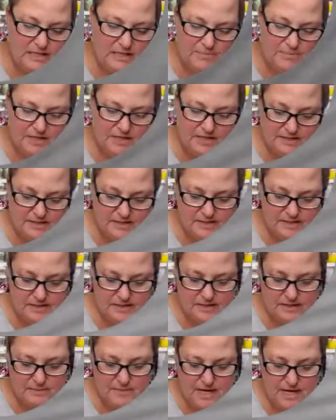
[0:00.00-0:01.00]
pieces
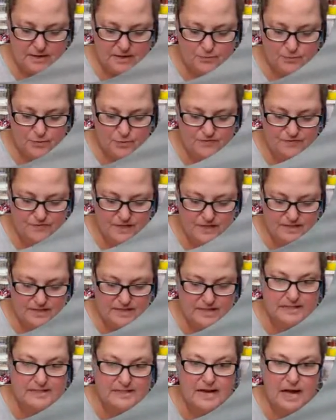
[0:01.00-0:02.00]
to make a roof that
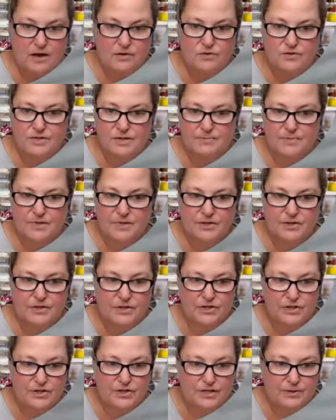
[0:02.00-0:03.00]
sticks out or something on a
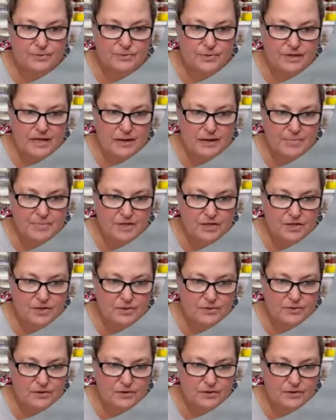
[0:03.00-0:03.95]
cookie. Wouldn't that be cute?